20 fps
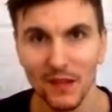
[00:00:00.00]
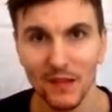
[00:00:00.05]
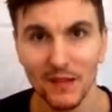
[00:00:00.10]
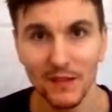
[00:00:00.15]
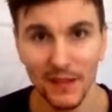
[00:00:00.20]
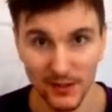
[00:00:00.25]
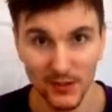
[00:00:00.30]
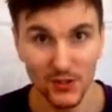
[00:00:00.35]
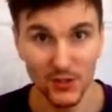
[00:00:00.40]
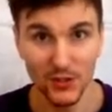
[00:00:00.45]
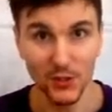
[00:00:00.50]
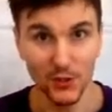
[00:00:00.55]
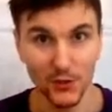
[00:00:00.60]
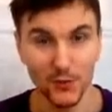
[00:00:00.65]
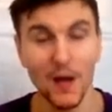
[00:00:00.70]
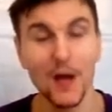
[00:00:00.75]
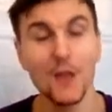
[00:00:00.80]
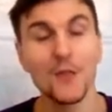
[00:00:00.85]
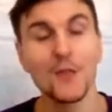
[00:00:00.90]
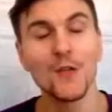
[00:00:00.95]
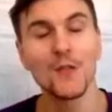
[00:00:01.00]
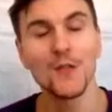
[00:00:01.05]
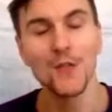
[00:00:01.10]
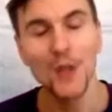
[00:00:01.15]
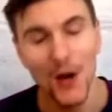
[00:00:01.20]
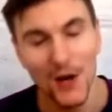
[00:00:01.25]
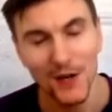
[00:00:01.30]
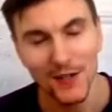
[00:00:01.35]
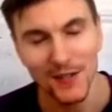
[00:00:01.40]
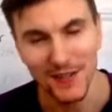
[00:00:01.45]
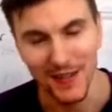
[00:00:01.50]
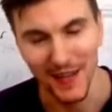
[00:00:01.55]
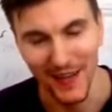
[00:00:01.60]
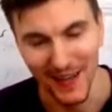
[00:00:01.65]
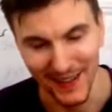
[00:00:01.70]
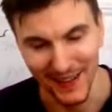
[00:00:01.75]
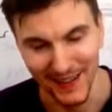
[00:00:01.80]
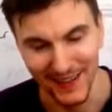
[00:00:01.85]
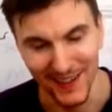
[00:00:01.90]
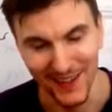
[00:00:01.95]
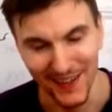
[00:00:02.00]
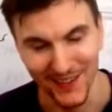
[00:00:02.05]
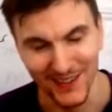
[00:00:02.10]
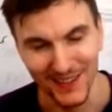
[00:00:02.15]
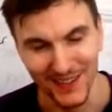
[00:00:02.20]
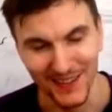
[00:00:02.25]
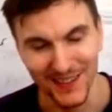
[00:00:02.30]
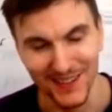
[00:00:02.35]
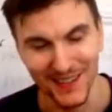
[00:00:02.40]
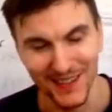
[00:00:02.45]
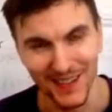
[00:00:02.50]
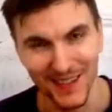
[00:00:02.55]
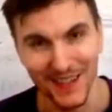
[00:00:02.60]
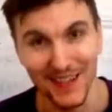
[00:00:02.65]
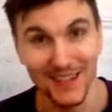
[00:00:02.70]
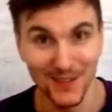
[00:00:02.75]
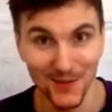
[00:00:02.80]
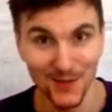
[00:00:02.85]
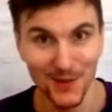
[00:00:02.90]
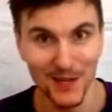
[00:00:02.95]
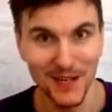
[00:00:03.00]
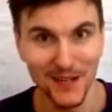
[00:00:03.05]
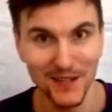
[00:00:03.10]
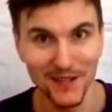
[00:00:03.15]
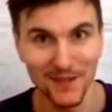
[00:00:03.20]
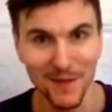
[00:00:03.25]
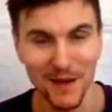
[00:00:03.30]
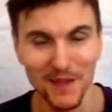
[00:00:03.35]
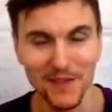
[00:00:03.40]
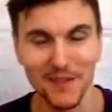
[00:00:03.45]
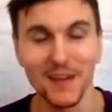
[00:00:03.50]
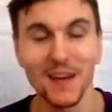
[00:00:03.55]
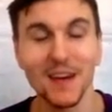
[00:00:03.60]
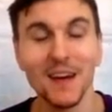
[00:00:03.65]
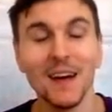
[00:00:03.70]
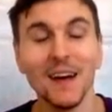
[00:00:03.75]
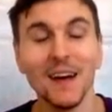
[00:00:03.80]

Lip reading: That's two. The third thing that I was going to say, it's a really good method.